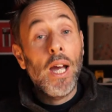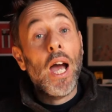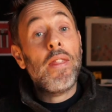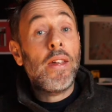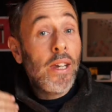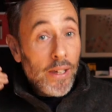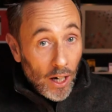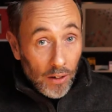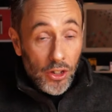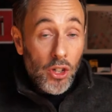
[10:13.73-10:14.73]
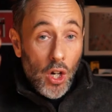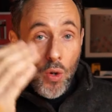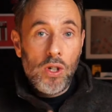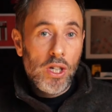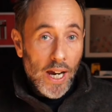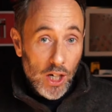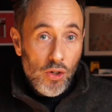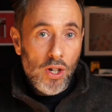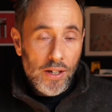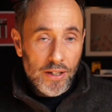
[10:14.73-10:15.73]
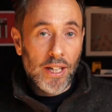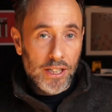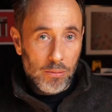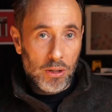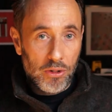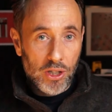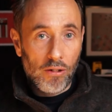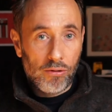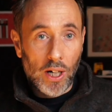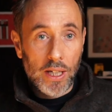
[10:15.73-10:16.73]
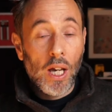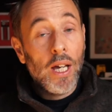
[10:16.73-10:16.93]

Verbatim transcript: And then in the afternoon, yeah, you do need to set up some stuff, right?